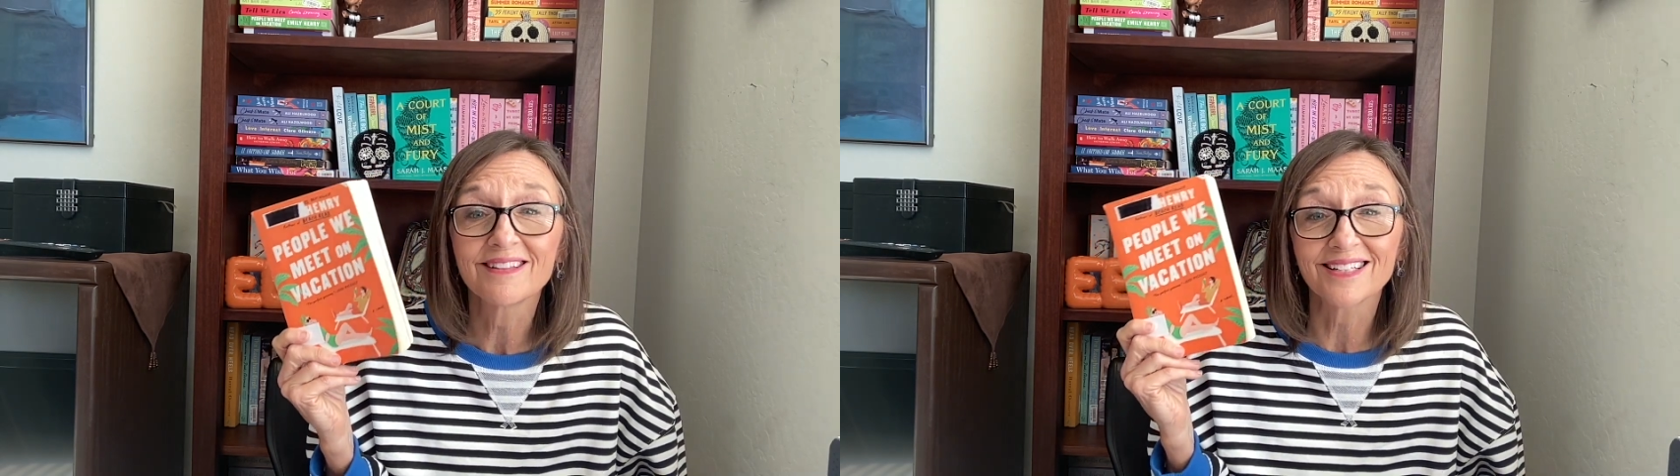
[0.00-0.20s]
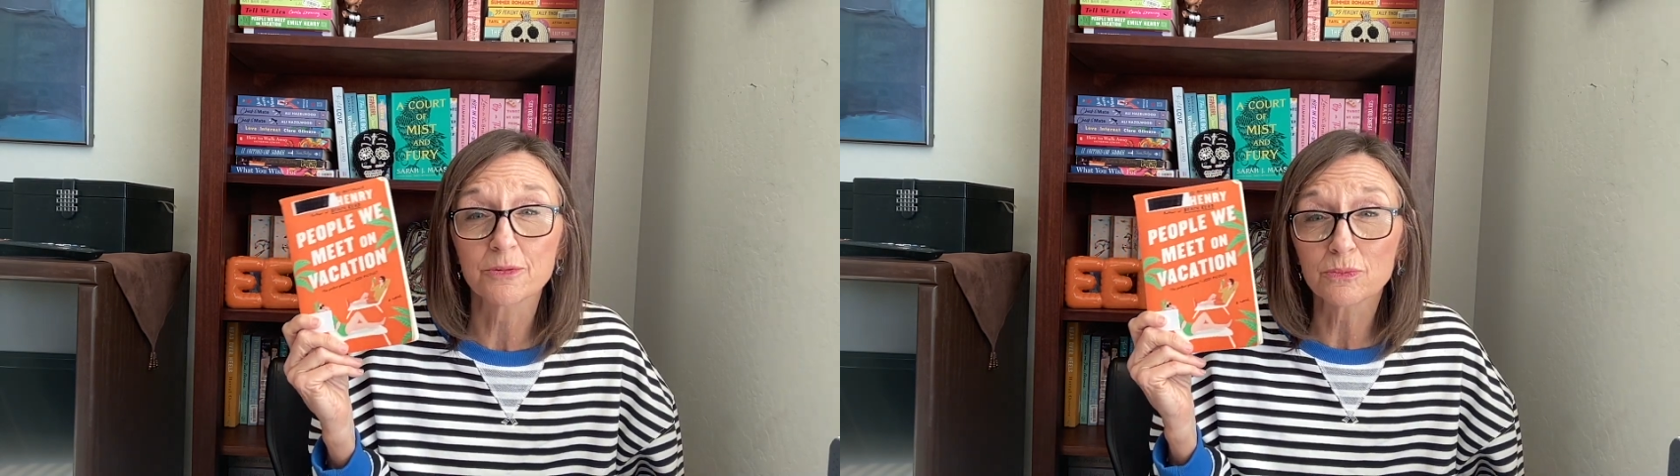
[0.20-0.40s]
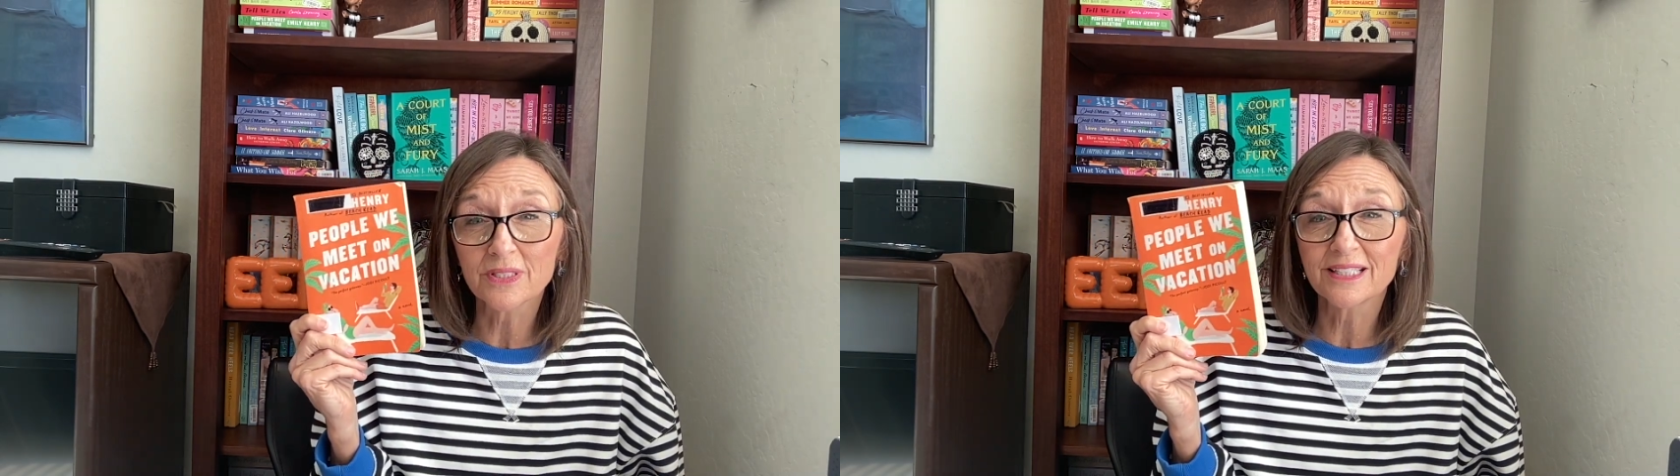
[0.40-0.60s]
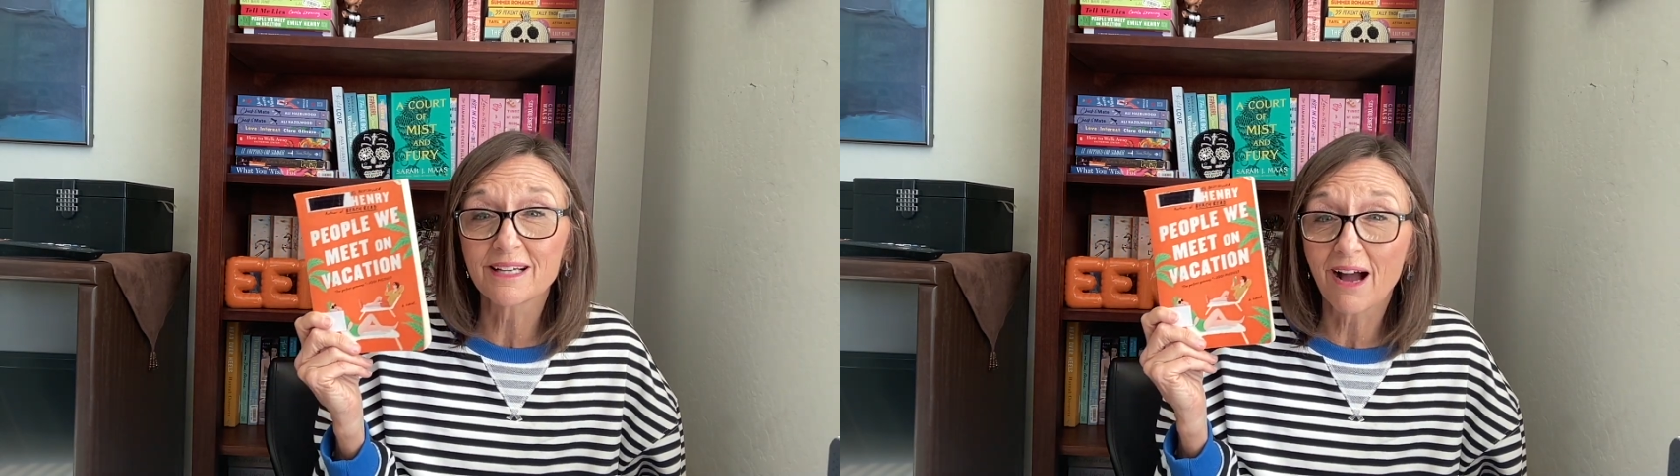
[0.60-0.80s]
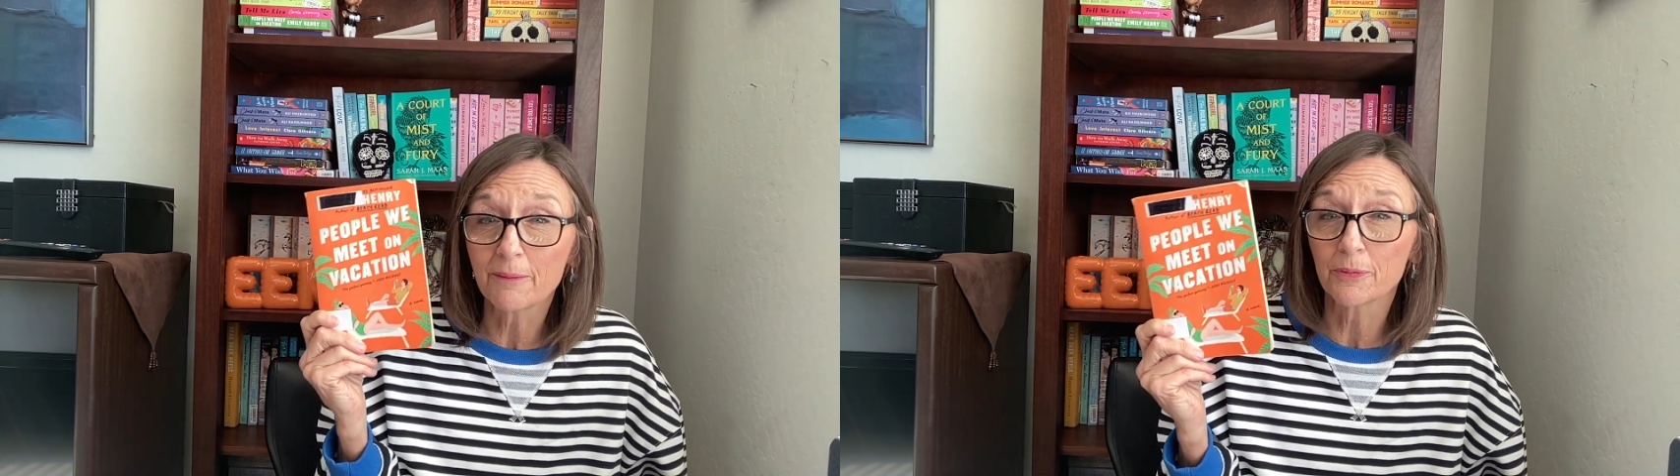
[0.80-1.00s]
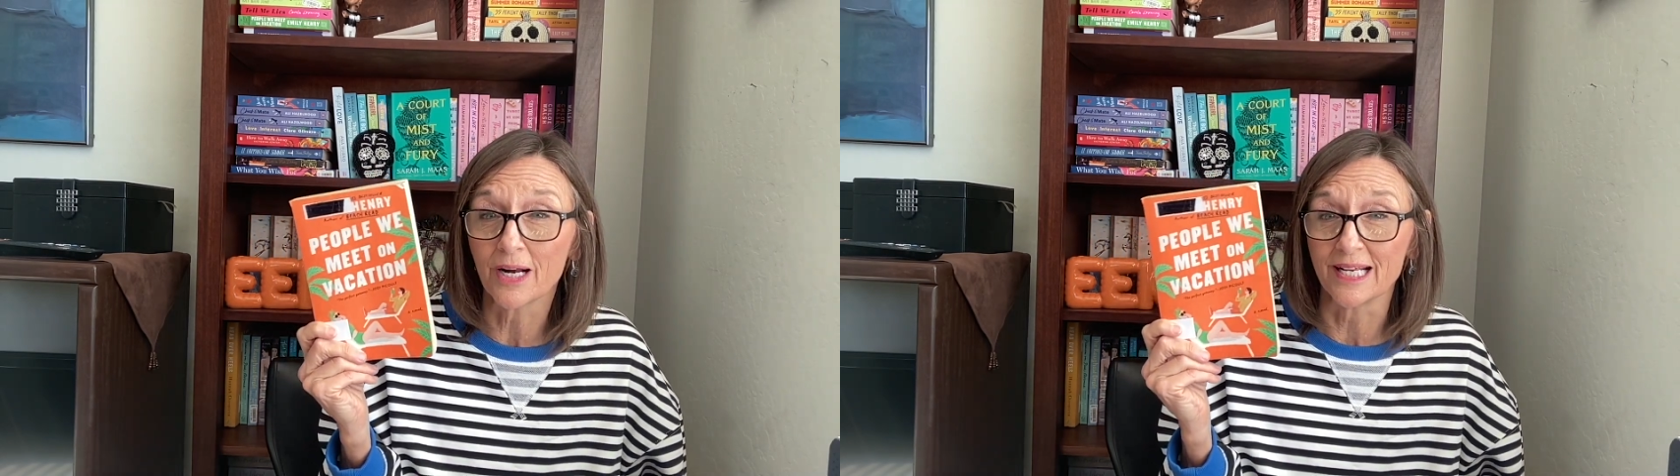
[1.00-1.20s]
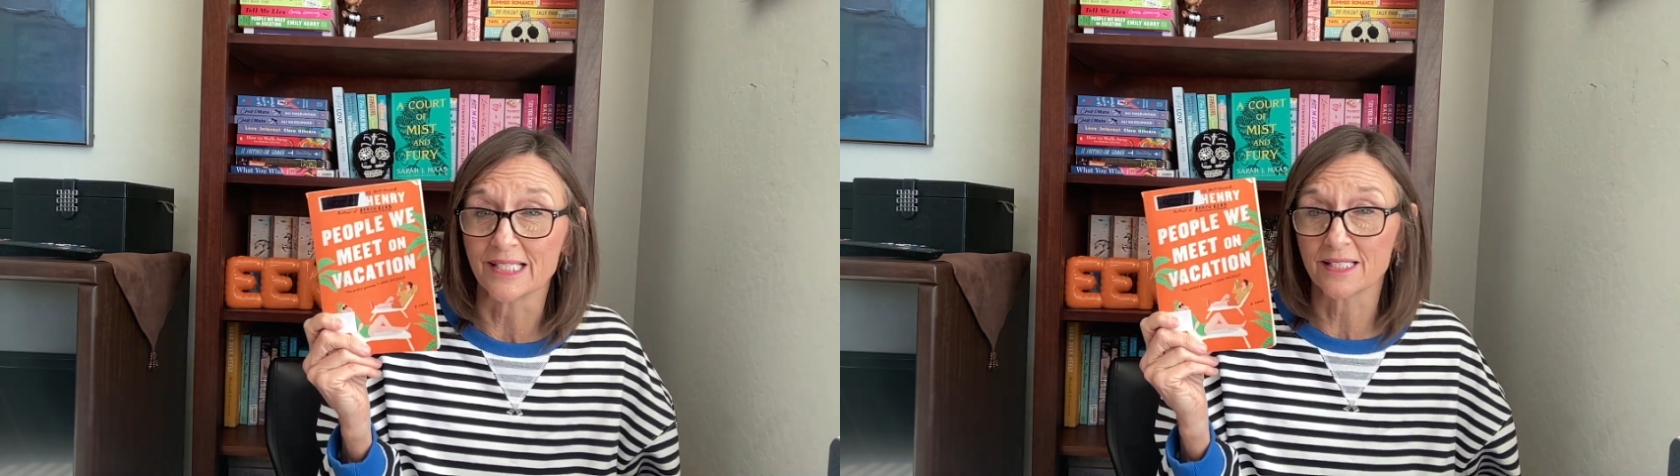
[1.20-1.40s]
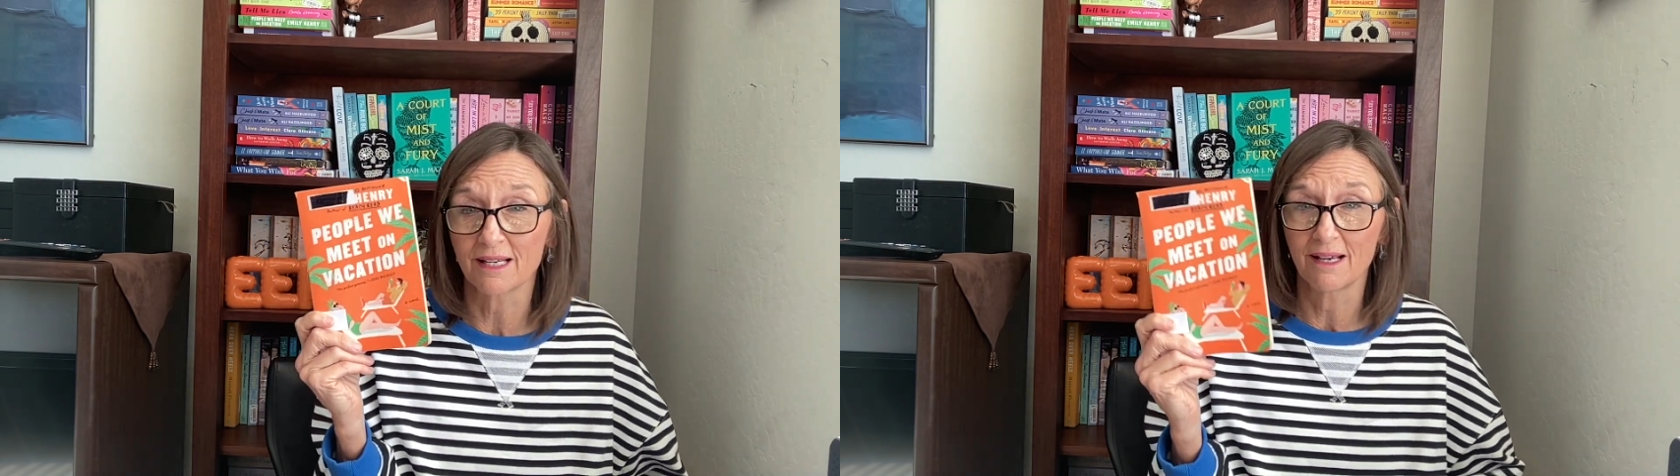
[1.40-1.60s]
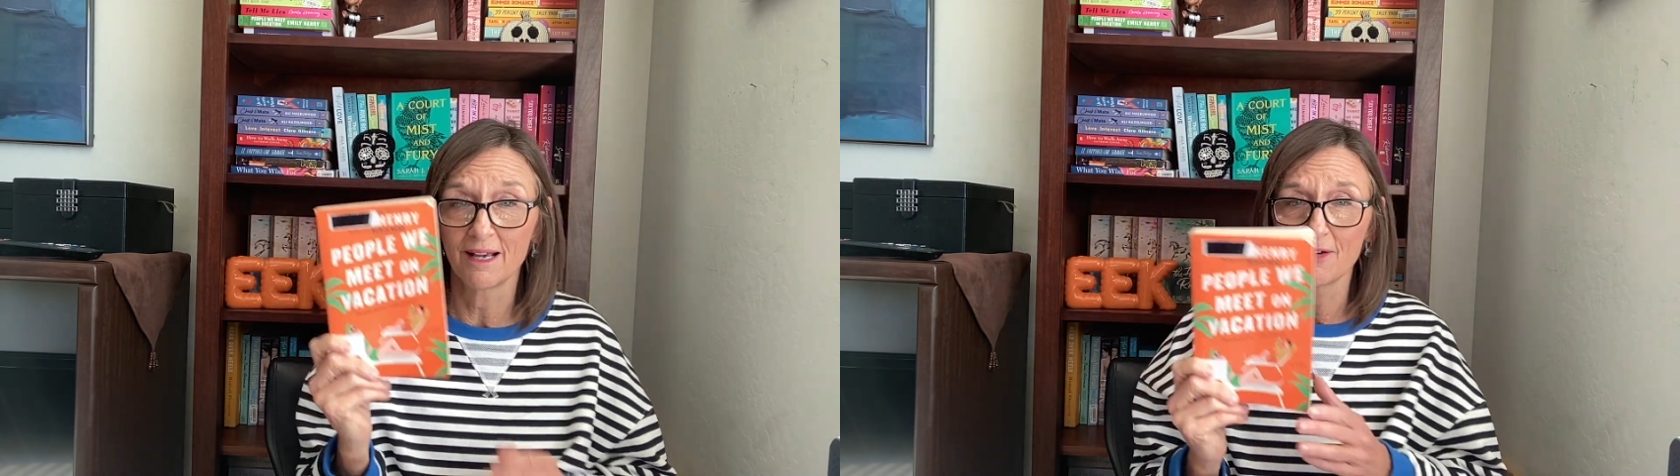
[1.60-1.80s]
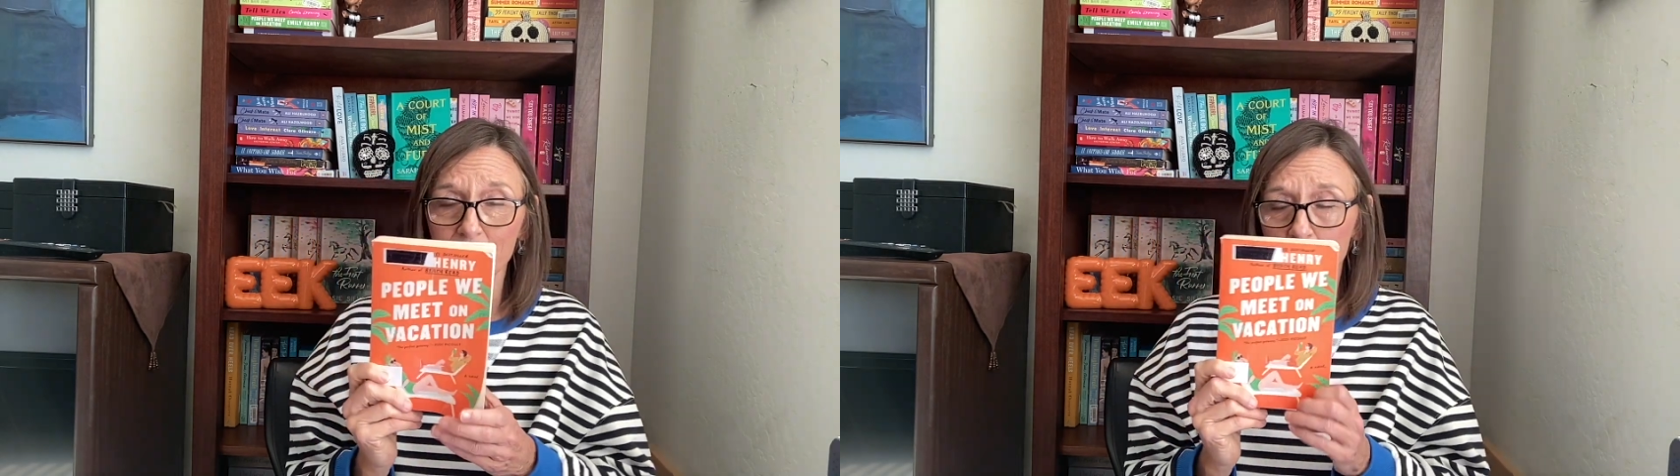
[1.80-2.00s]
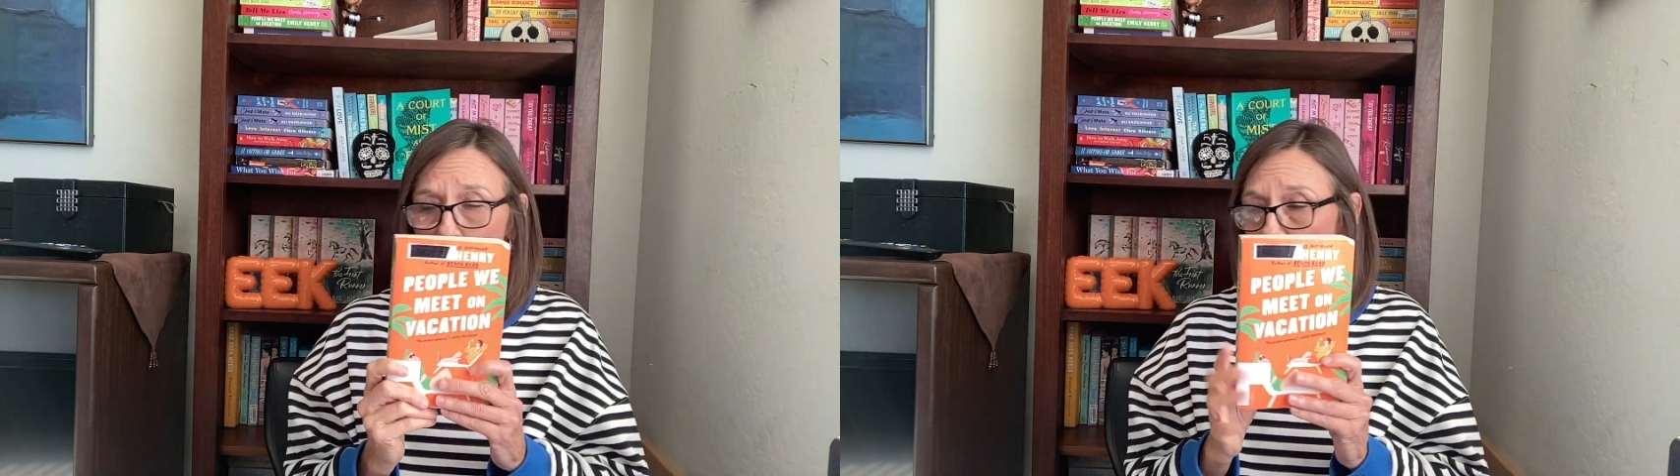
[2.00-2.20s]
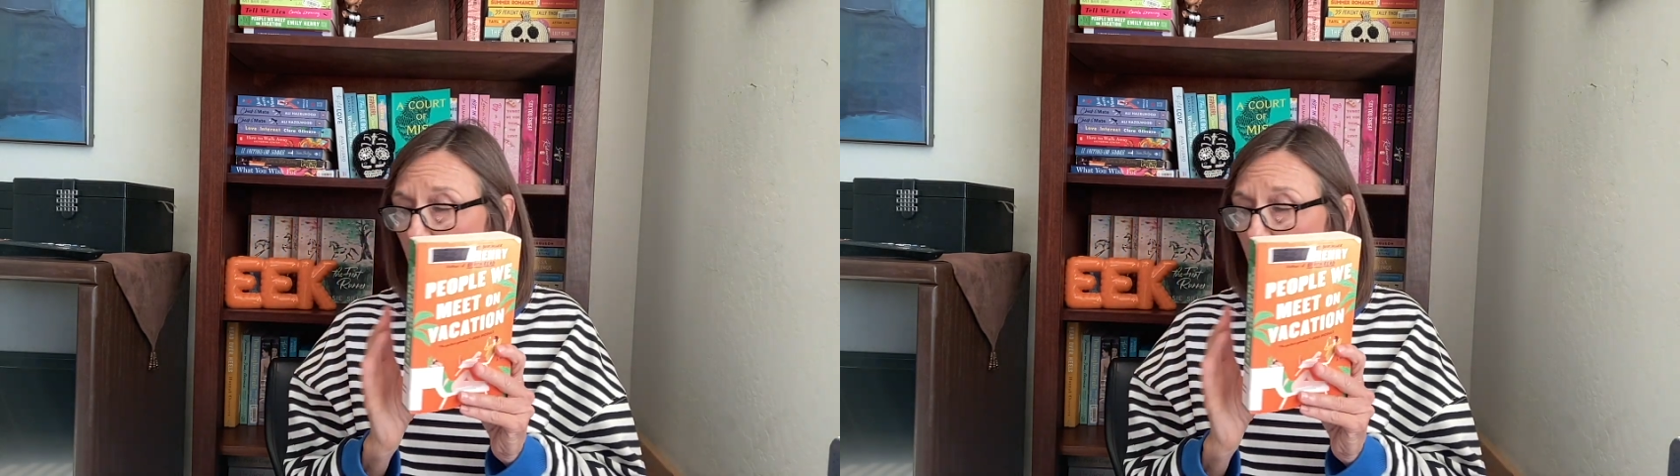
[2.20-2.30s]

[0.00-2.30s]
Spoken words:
That's really high praise from her.